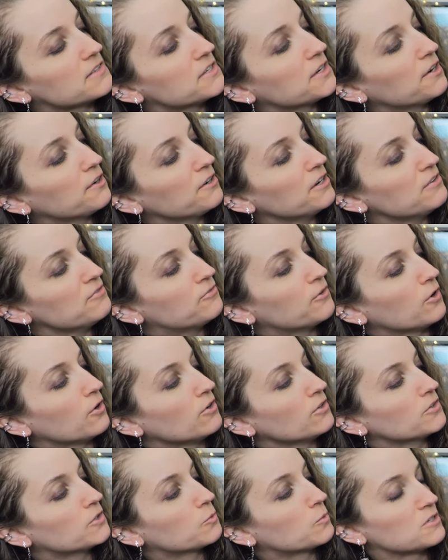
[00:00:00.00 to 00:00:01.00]
Security
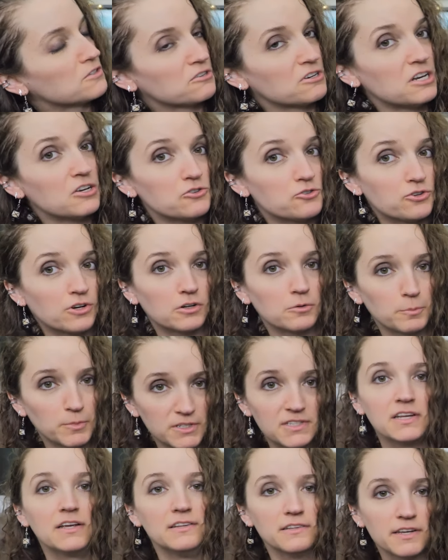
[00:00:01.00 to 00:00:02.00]
Vault. The Wizarding Trunk
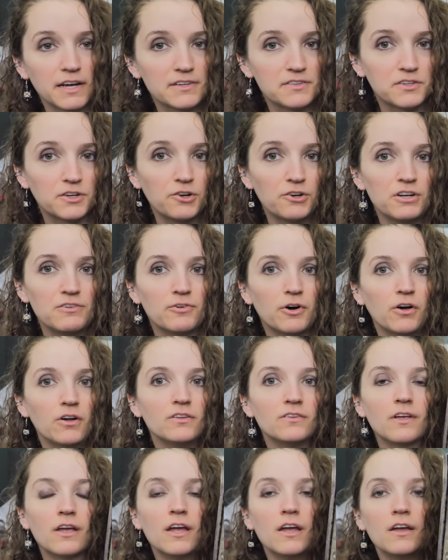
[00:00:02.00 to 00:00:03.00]
presents High Security
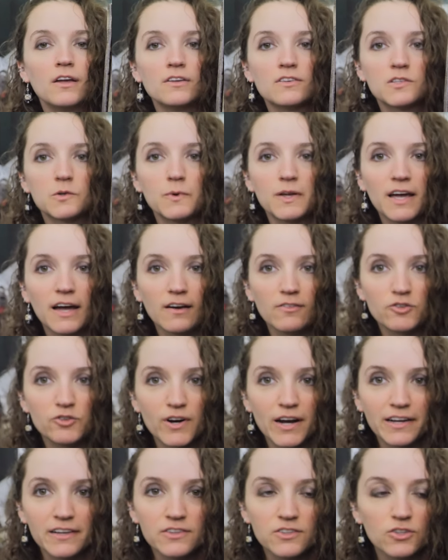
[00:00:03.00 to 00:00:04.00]
Vault. So we have
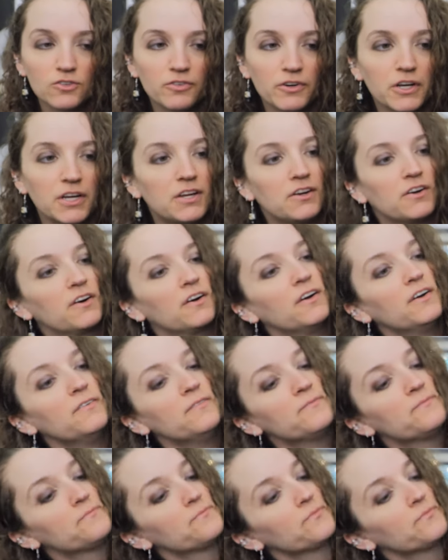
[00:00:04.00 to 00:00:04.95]
dragons over here.